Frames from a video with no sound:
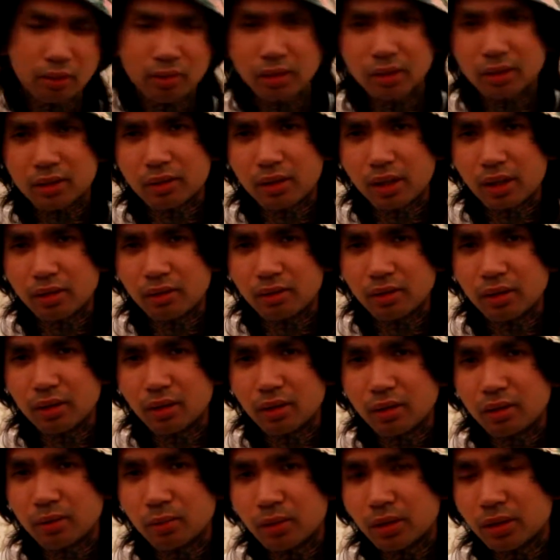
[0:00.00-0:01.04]
So let's try to the
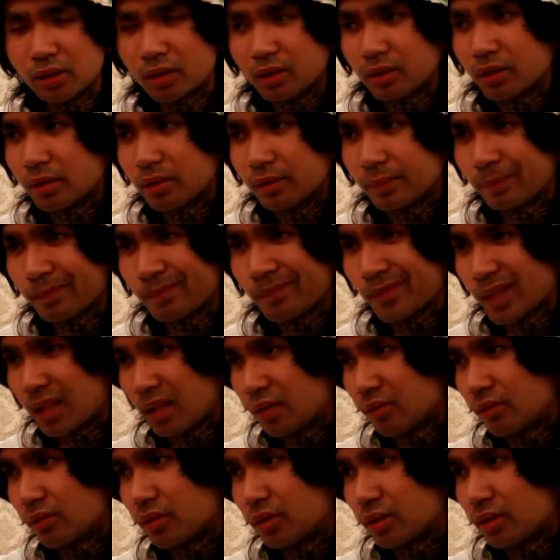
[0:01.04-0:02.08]
other ones
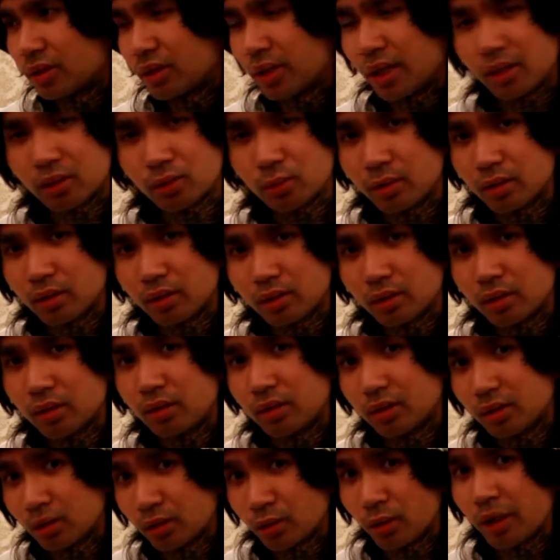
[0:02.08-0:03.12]
for the next ones
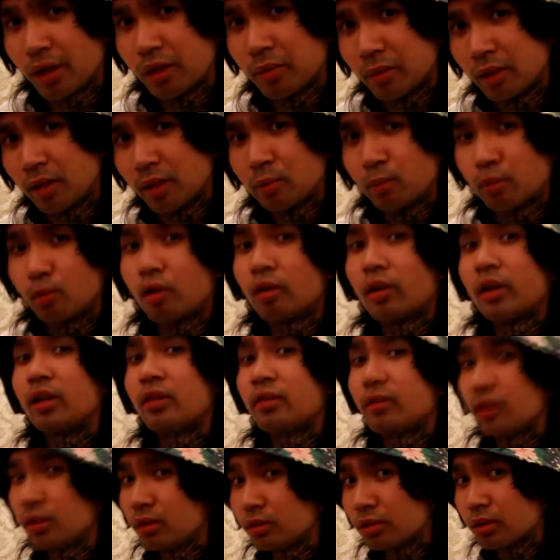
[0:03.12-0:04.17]
so I can make more
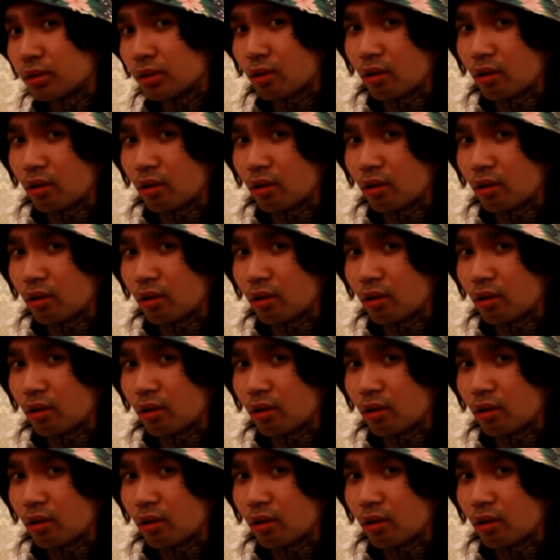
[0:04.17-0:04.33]
reviews,